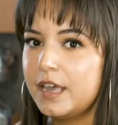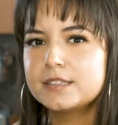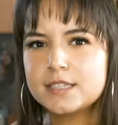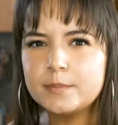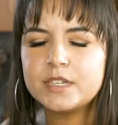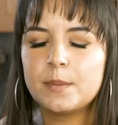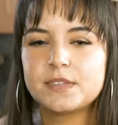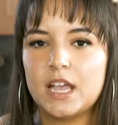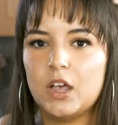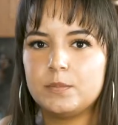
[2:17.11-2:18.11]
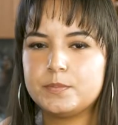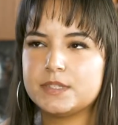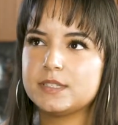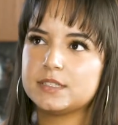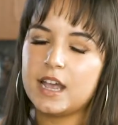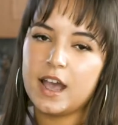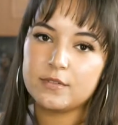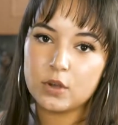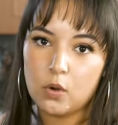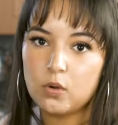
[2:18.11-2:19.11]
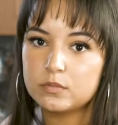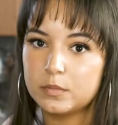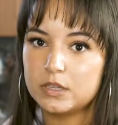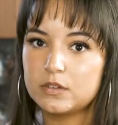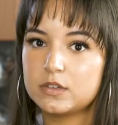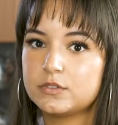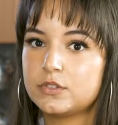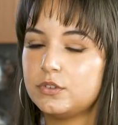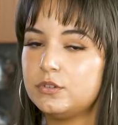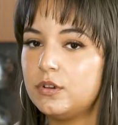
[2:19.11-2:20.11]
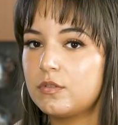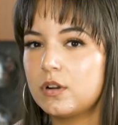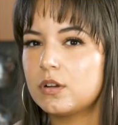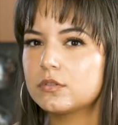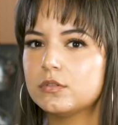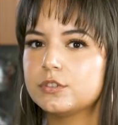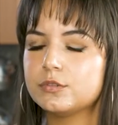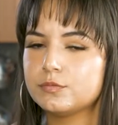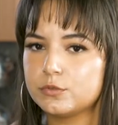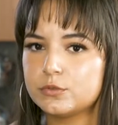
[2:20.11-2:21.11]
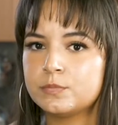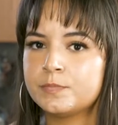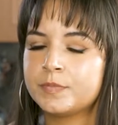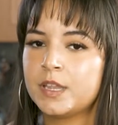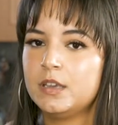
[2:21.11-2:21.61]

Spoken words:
It sometimes helps to have cold milk so you don't curdle your roux.